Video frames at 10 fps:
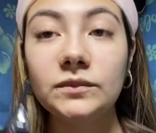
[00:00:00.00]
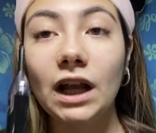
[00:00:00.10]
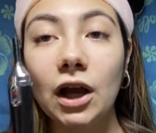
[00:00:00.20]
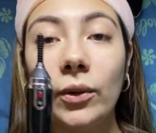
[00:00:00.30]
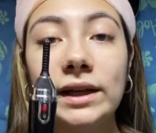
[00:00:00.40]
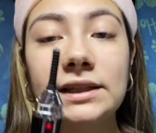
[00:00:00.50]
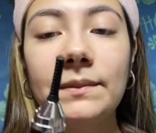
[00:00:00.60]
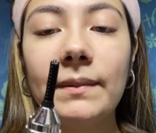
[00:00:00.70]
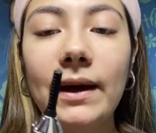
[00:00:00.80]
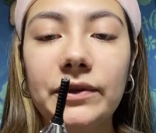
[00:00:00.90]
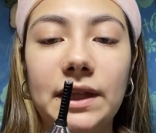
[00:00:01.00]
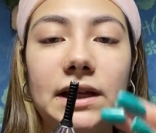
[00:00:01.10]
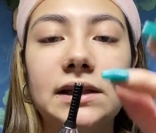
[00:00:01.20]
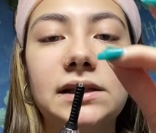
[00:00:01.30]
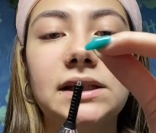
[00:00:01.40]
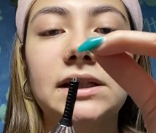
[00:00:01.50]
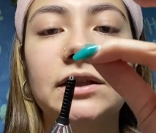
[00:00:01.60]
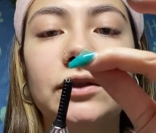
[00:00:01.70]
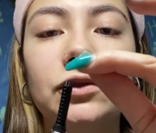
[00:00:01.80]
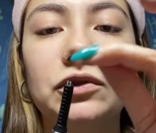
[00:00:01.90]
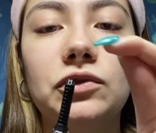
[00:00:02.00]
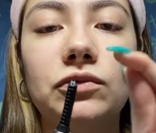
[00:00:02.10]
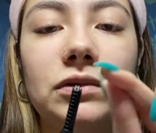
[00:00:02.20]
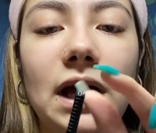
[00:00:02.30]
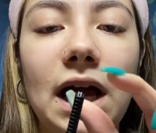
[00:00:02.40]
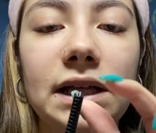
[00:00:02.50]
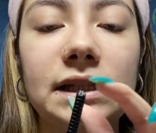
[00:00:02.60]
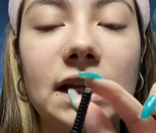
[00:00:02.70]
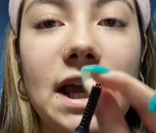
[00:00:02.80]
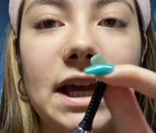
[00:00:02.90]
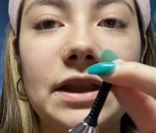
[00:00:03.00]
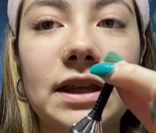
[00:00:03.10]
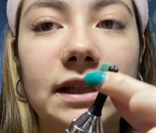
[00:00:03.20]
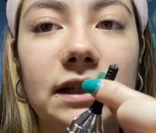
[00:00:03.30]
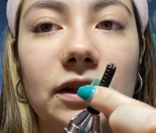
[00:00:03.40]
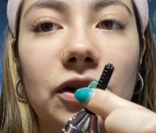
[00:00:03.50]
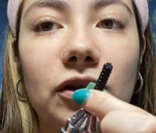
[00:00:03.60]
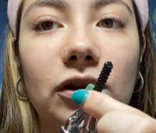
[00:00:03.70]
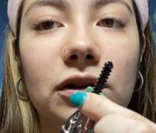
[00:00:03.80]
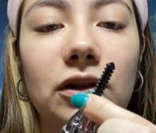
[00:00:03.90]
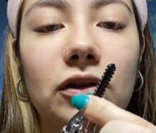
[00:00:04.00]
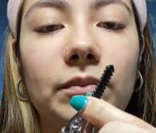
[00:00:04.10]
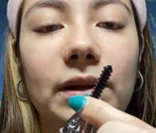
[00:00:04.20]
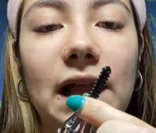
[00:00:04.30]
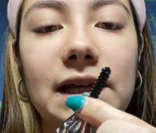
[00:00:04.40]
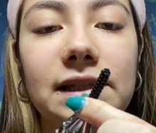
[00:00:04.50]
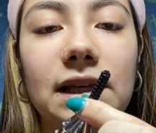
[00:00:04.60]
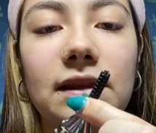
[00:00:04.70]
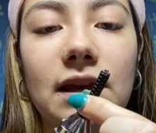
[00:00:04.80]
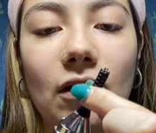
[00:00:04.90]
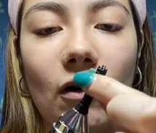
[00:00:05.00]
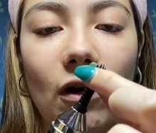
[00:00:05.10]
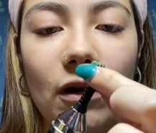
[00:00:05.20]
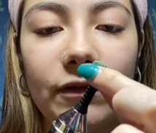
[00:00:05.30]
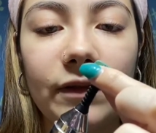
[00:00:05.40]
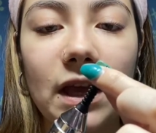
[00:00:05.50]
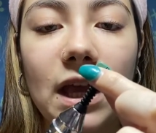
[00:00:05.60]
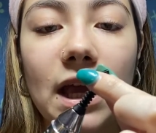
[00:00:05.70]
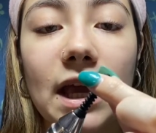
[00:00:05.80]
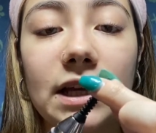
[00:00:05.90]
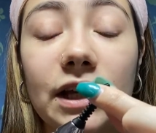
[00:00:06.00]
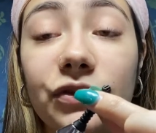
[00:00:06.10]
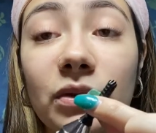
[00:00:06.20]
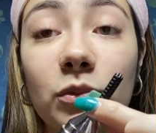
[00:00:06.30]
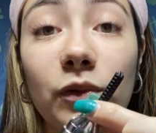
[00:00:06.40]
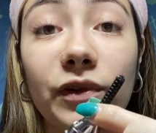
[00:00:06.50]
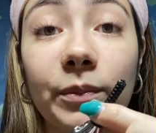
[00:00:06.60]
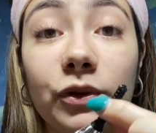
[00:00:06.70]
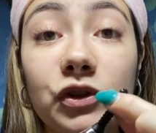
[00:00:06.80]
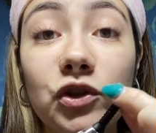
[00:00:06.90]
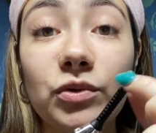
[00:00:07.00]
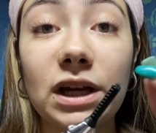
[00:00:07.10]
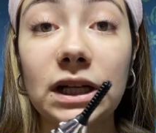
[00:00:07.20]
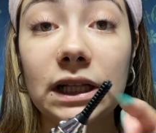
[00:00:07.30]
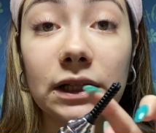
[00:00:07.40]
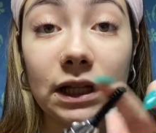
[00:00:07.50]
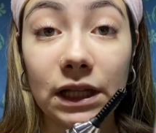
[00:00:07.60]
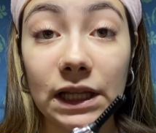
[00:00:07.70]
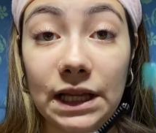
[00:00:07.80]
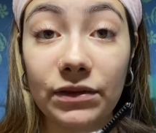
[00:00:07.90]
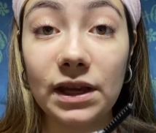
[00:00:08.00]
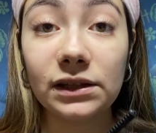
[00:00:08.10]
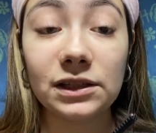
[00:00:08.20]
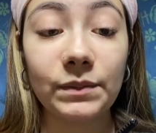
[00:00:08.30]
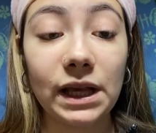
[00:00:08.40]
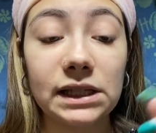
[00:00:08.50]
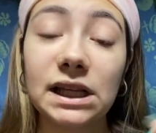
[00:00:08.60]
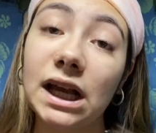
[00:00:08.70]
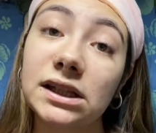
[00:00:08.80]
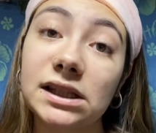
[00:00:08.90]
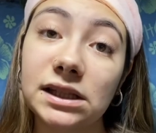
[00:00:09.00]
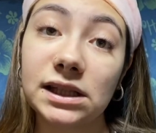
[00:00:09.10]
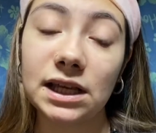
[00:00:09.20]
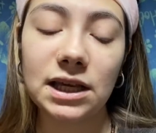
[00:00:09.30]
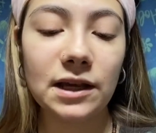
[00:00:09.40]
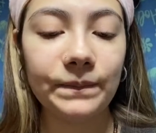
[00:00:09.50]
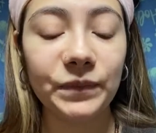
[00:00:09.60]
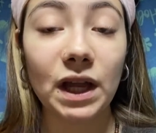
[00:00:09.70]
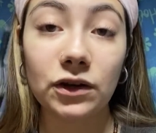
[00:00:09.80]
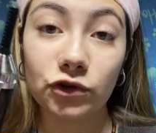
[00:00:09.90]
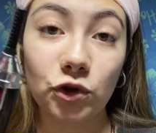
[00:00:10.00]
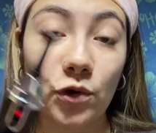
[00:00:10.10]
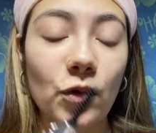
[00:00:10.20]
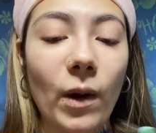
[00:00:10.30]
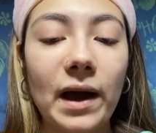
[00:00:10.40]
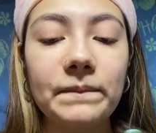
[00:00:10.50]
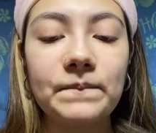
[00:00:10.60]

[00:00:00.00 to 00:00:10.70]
Quick tip about this: do not take this little plastic thing off. It is removable, so you can clean this because it gets sticky, and I'll show you why.